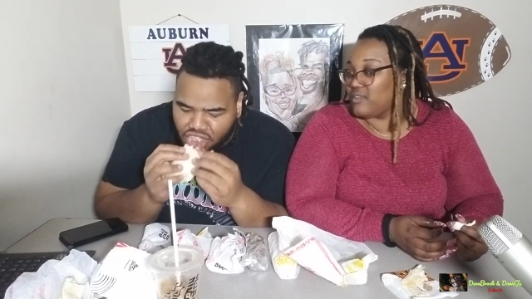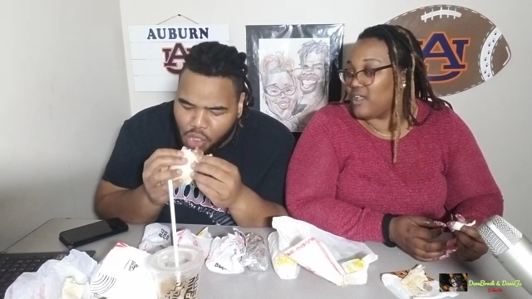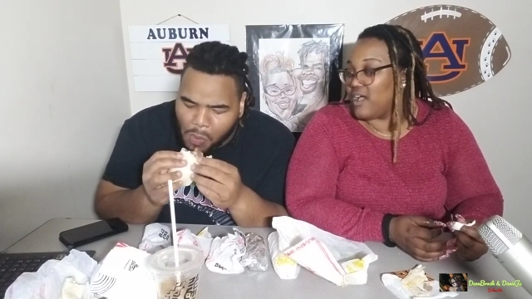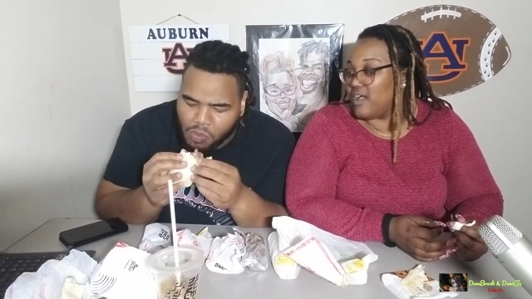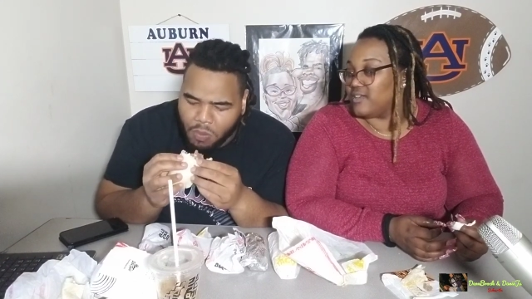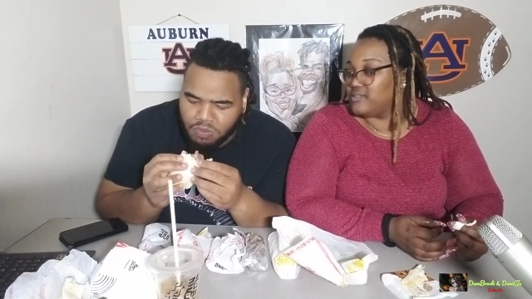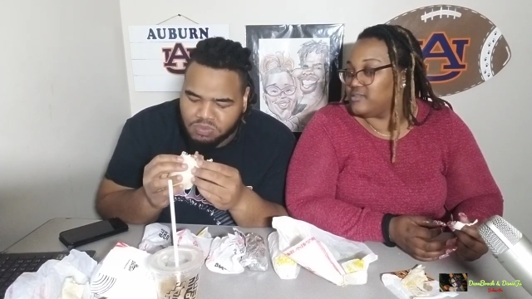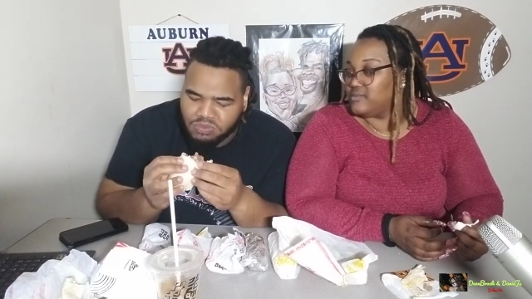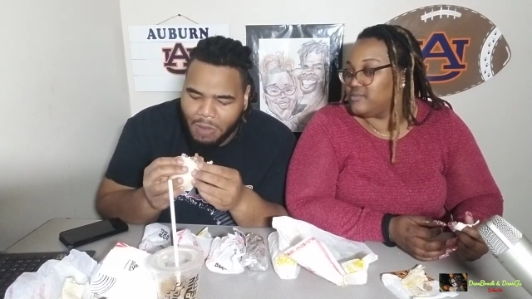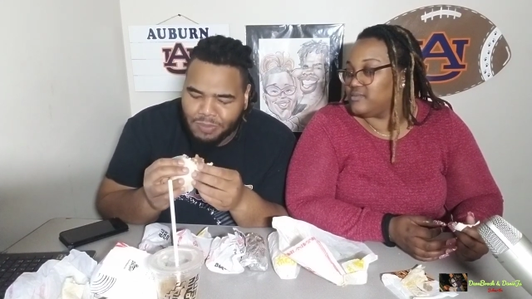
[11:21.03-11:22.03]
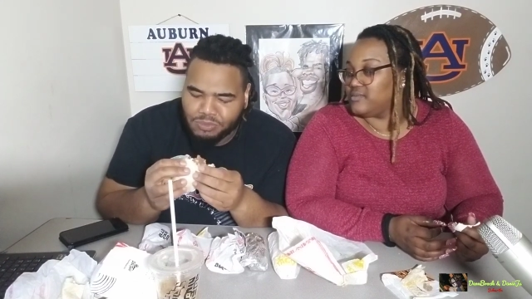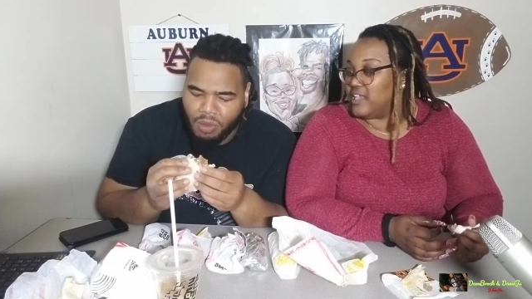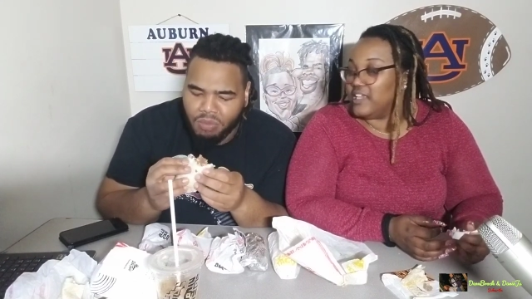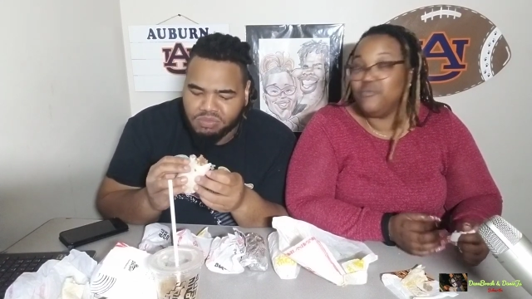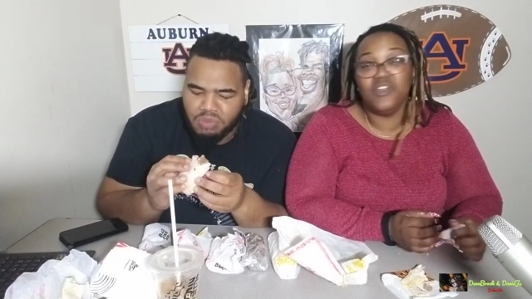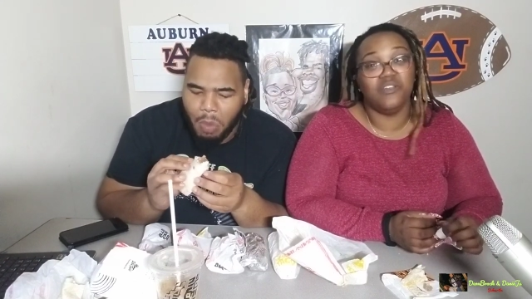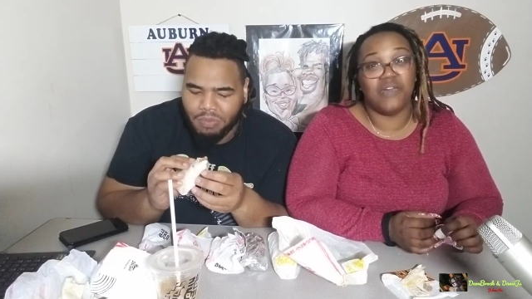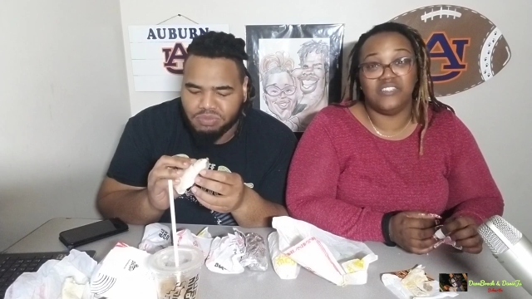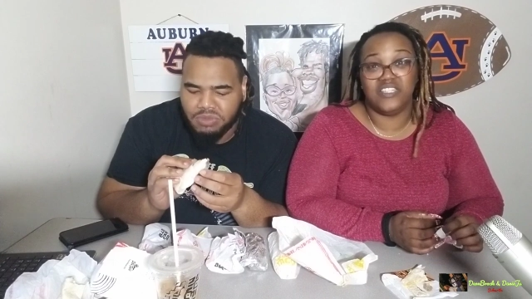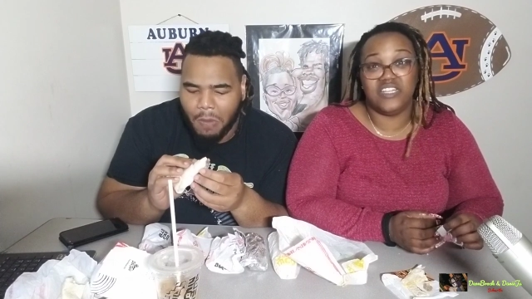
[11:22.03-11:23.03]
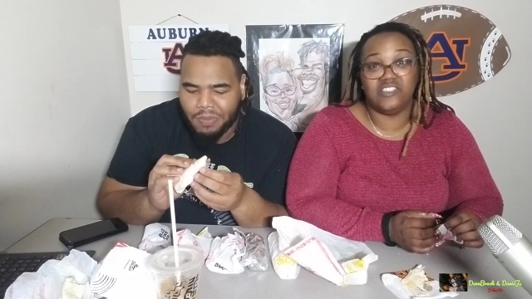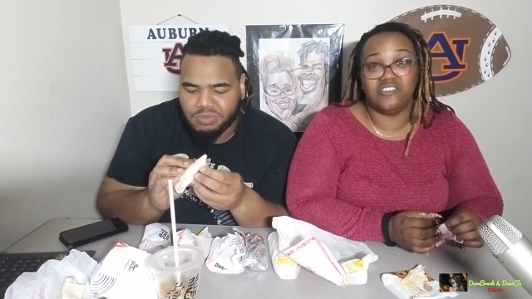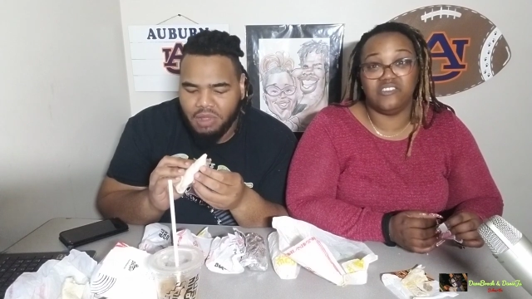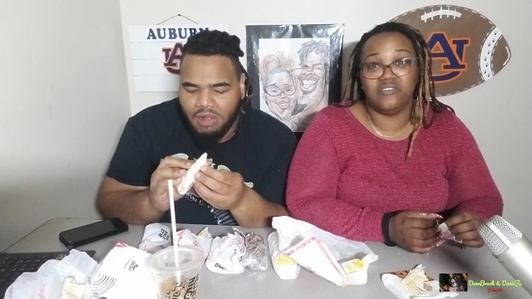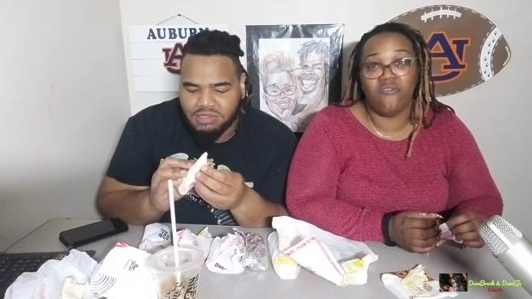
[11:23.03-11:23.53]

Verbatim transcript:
Speaker 1: Uh-uh. And he weird about texture.